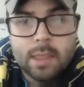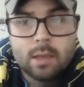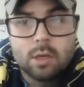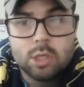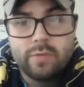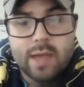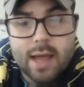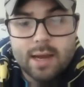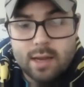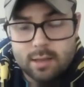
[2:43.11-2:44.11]
Because you've
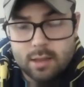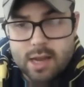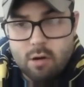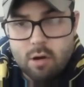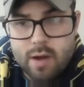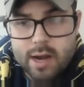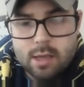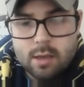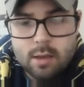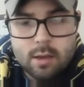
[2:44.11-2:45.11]
got Nicola
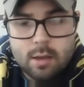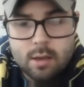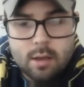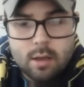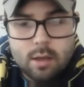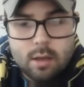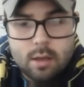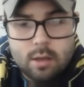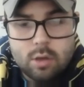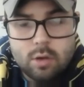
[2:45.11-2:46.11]
already.
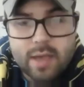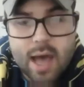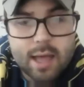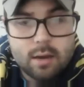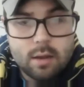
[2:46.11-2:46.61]
You've got